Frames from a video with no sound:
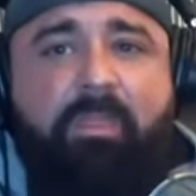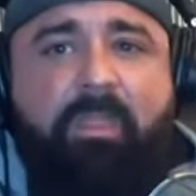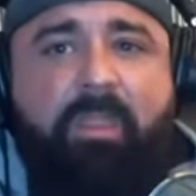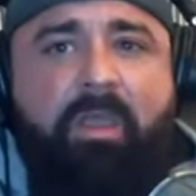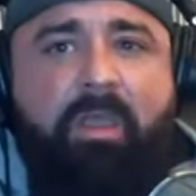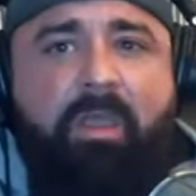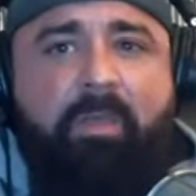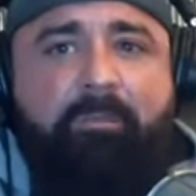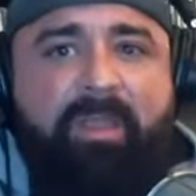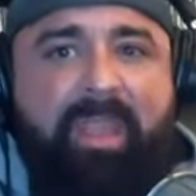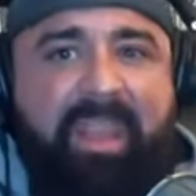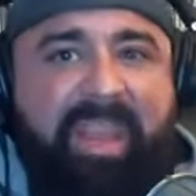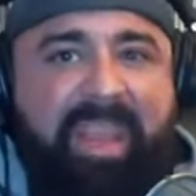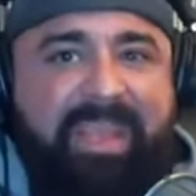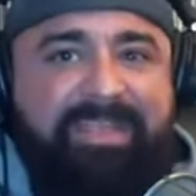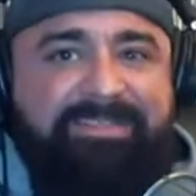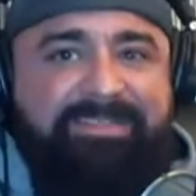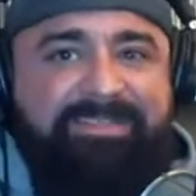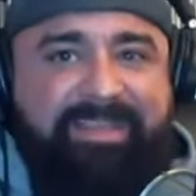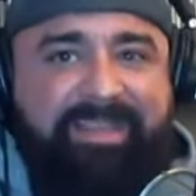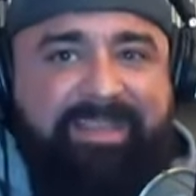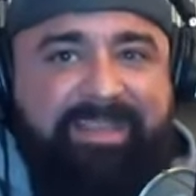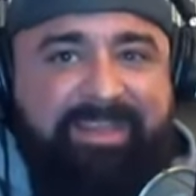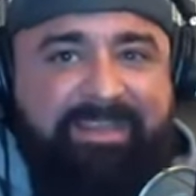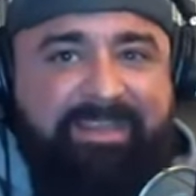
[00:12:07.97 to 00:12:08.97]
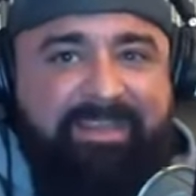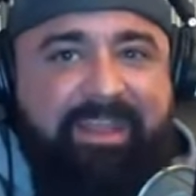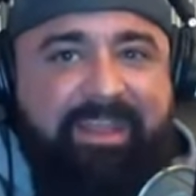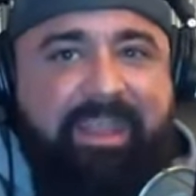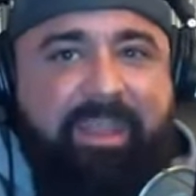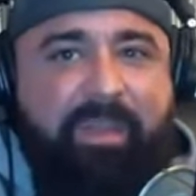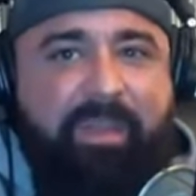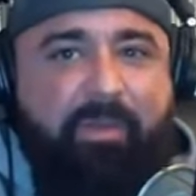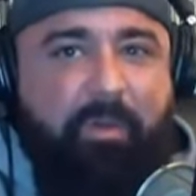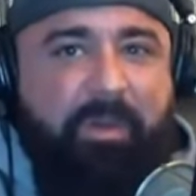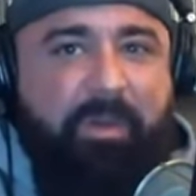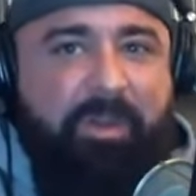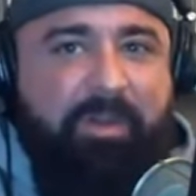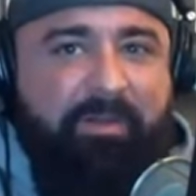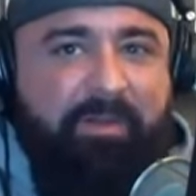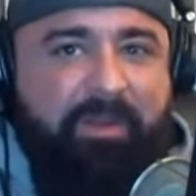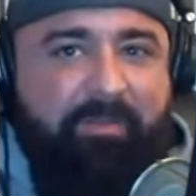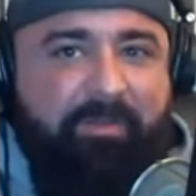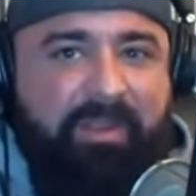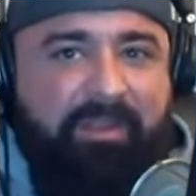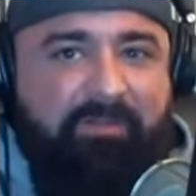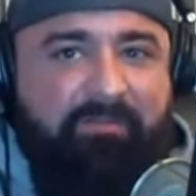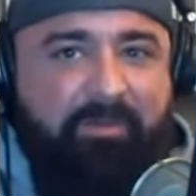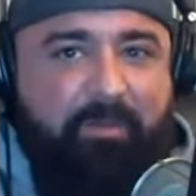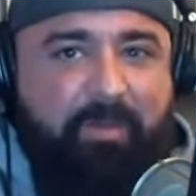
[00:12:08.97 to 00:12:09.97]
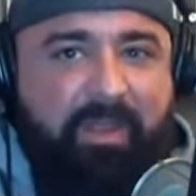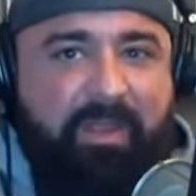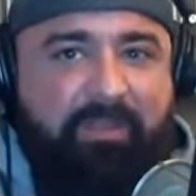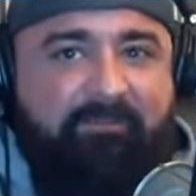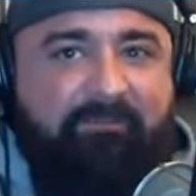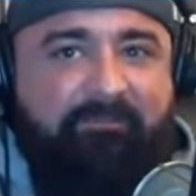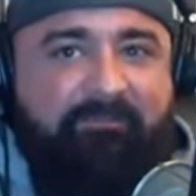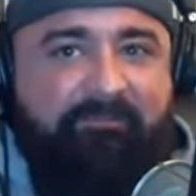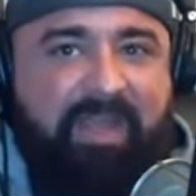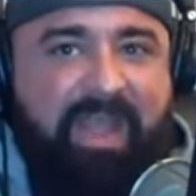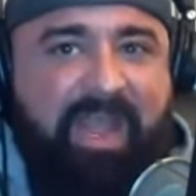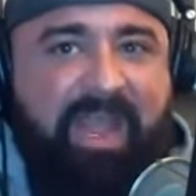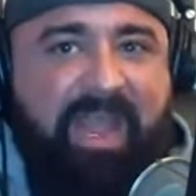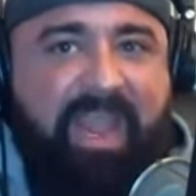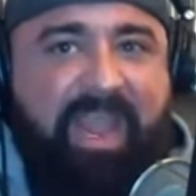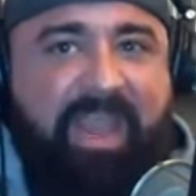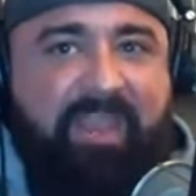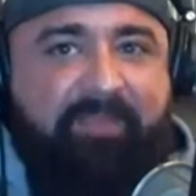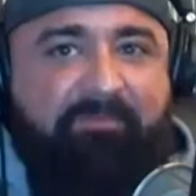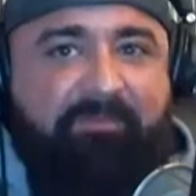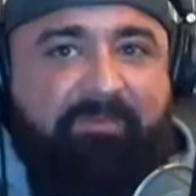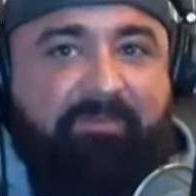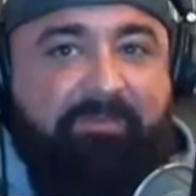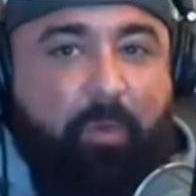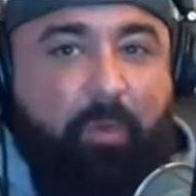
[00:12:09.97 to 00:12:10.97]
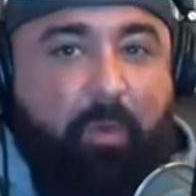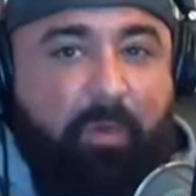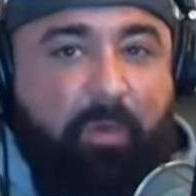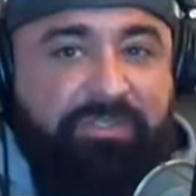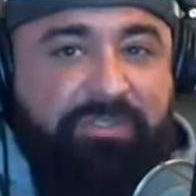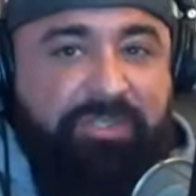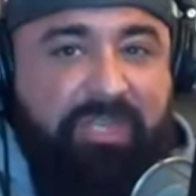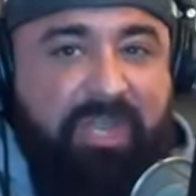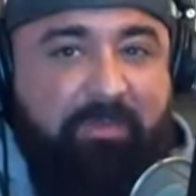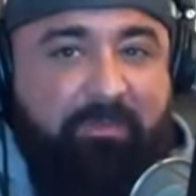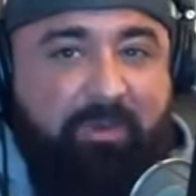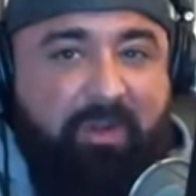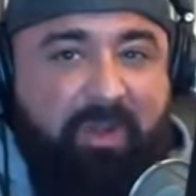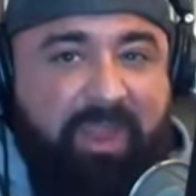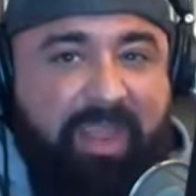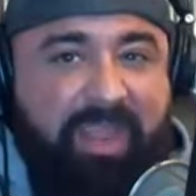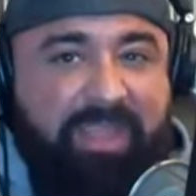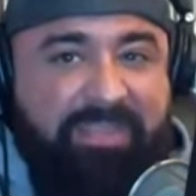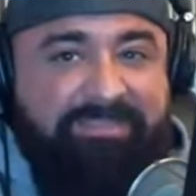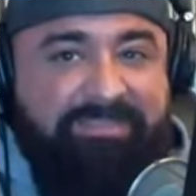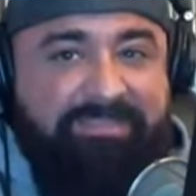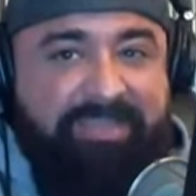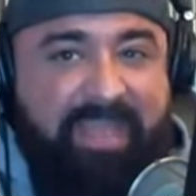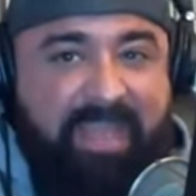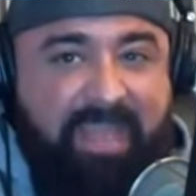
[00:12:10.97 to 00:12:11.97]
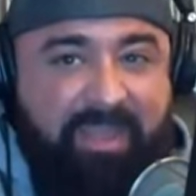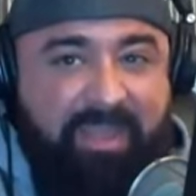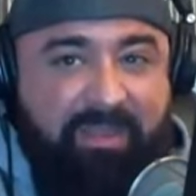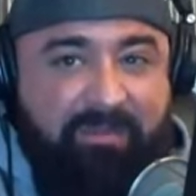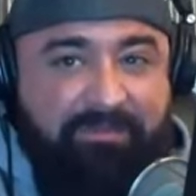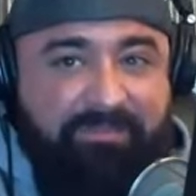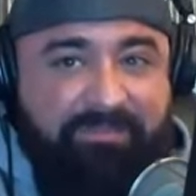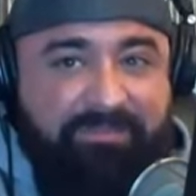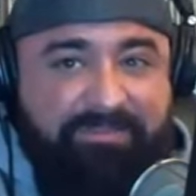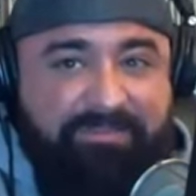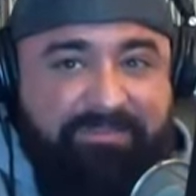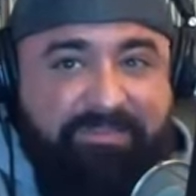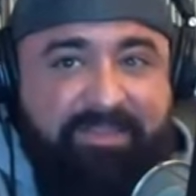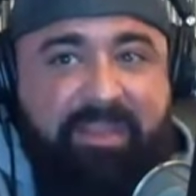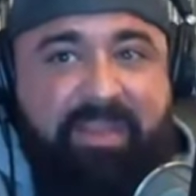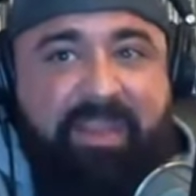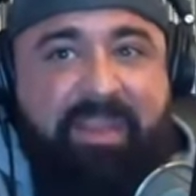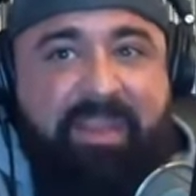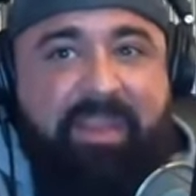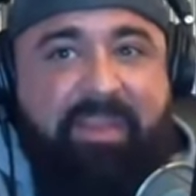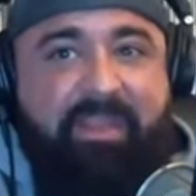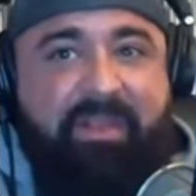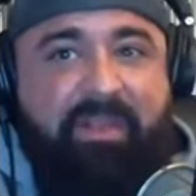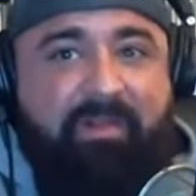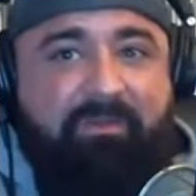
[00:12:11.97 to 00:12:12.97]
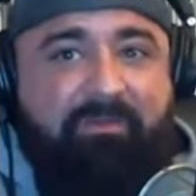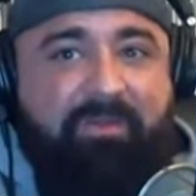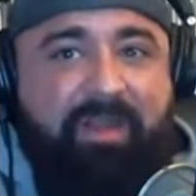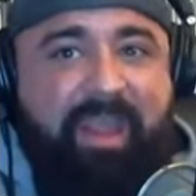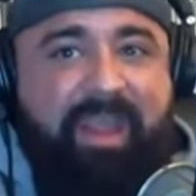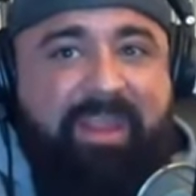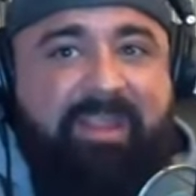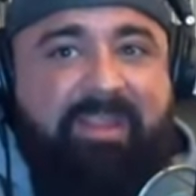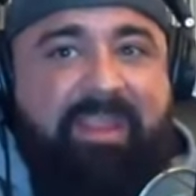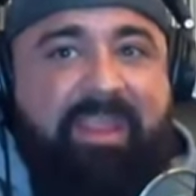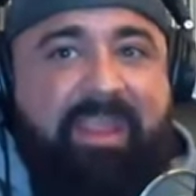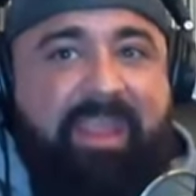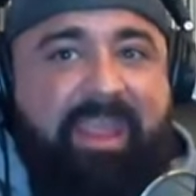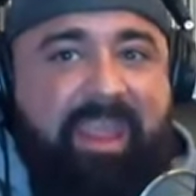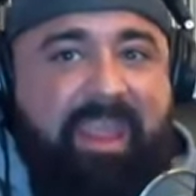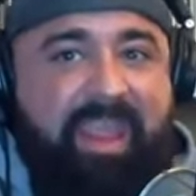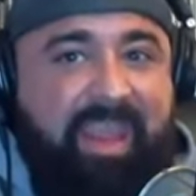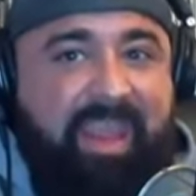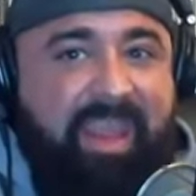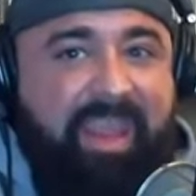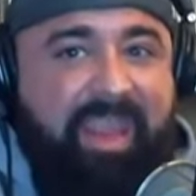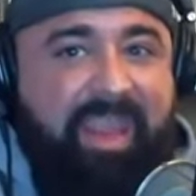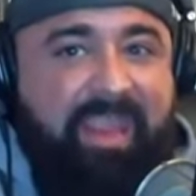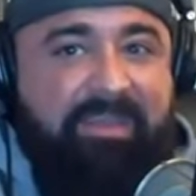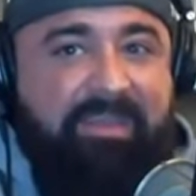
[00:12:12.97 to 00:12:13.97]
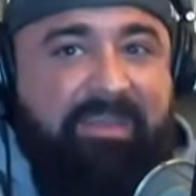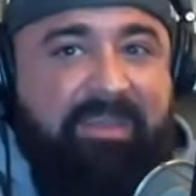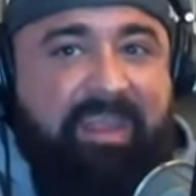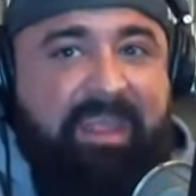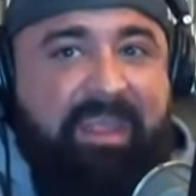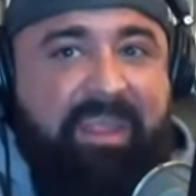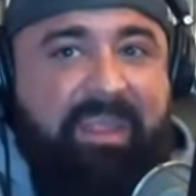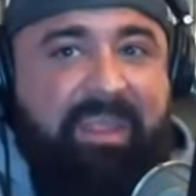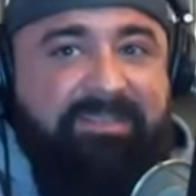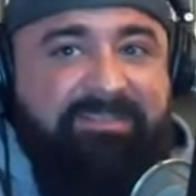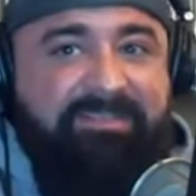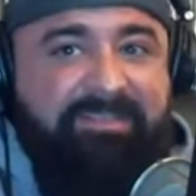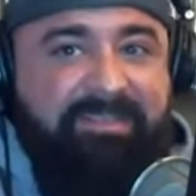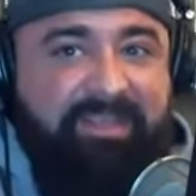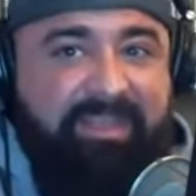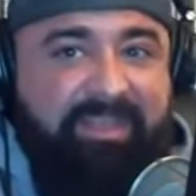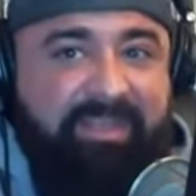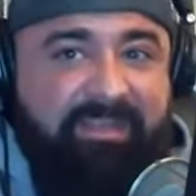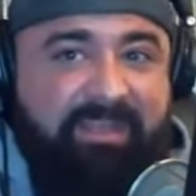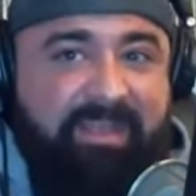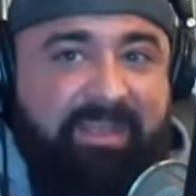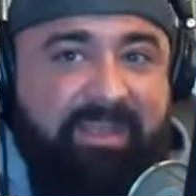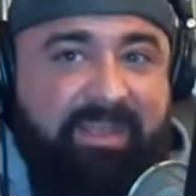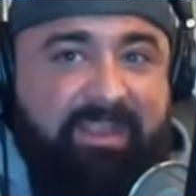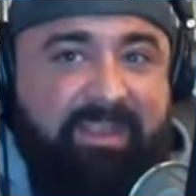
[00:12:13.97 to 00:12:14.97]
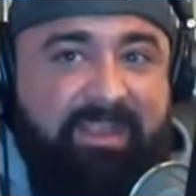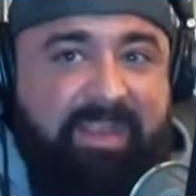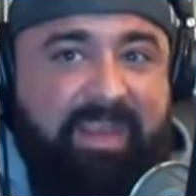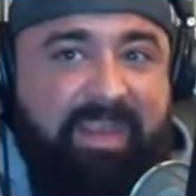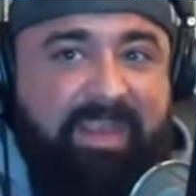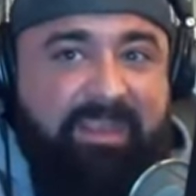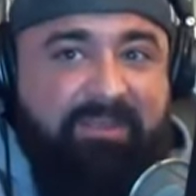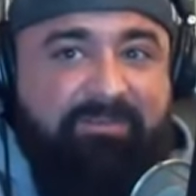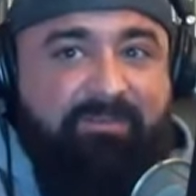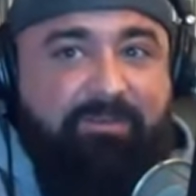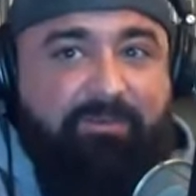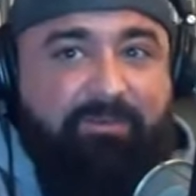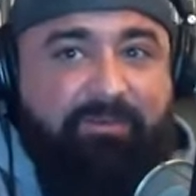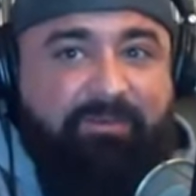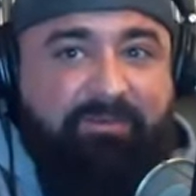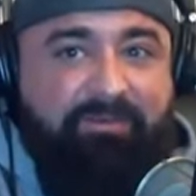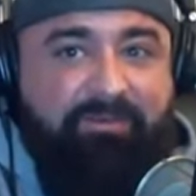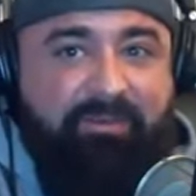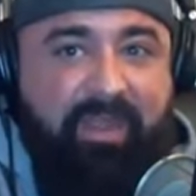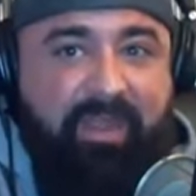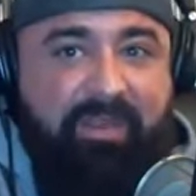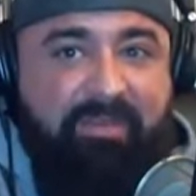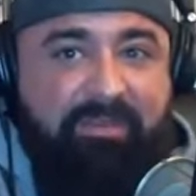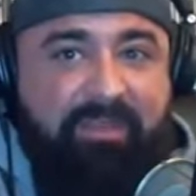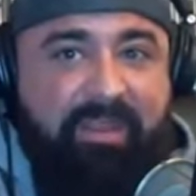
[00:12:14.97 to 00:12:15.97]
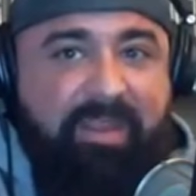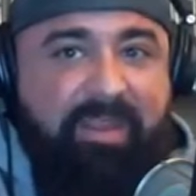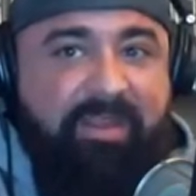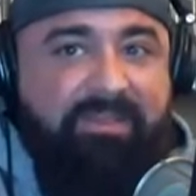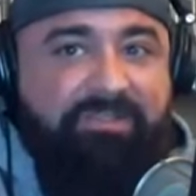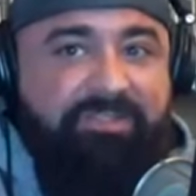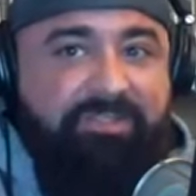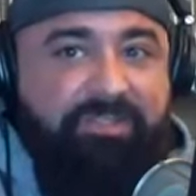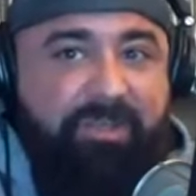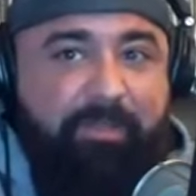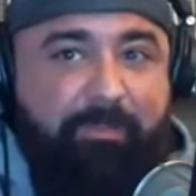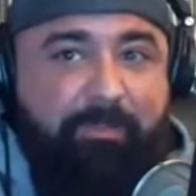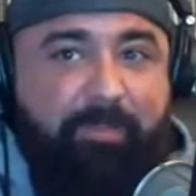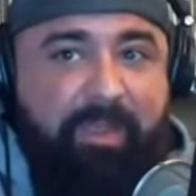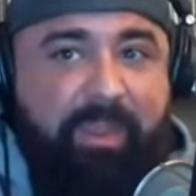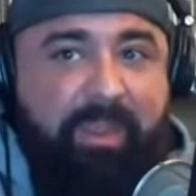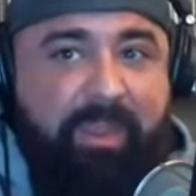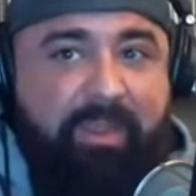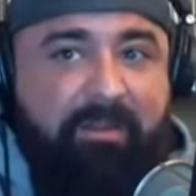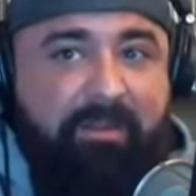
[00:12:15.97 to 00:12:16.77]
Anson, we are going to be giving away 5 Door Jammer XLs, all right, and a tequila hand tool set and a chimp